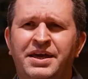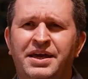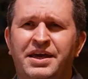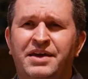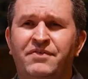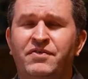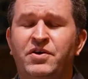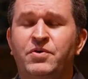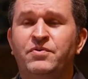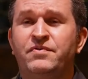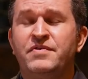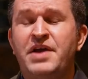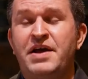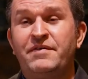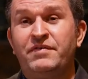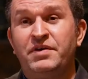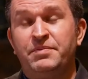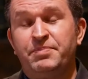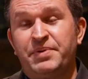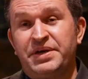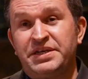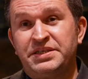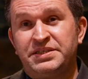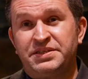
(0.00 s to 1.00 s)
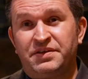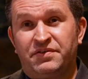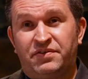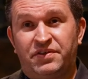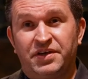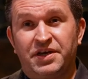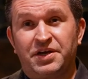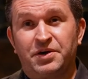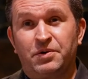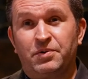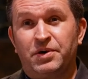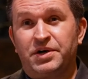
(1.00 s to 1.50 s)
If you've never been to
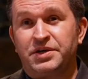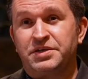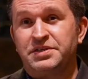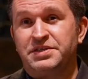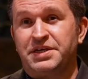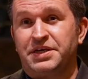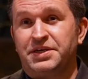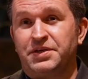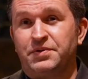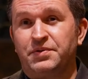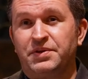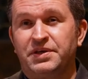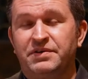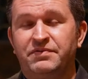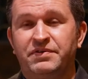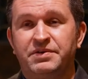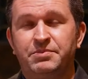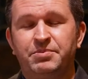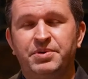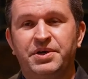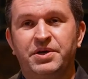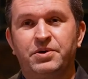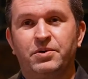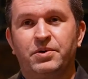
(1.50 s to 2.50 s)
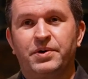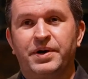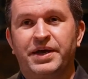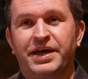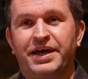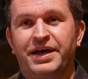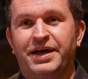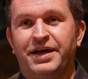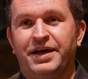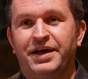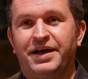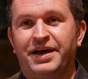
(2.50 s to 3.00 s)
TheatreWorks and you live in
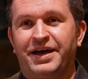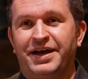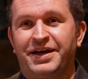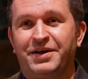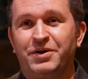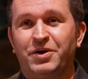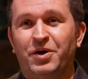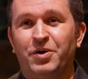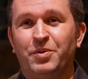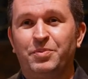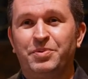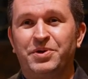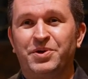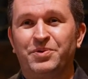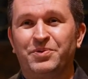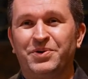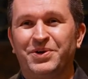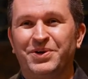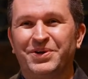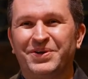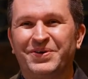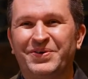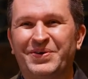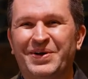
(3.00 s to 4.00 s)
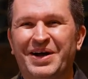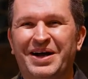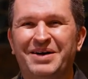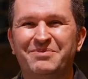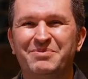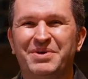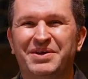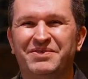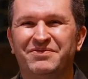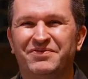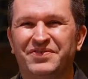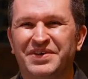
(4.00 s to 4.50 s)
Peoria, I hope you will
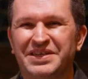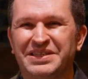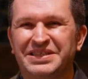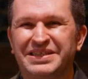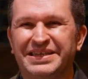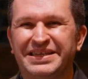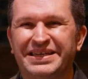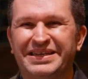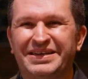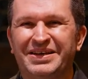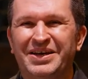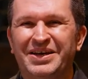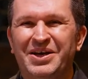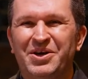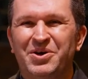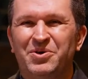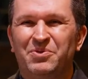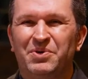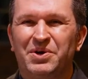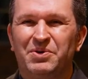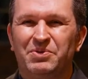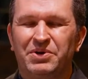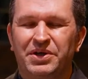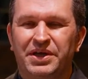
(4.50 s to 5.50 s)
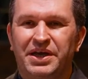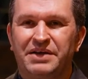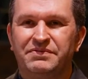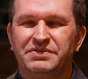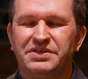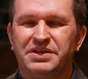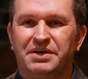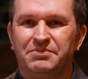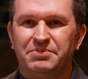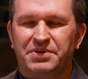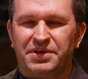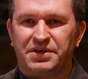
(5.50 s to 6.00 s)
come and visit. We really have
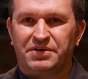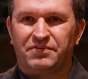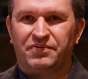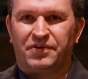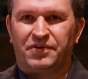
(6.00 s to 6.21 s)
something for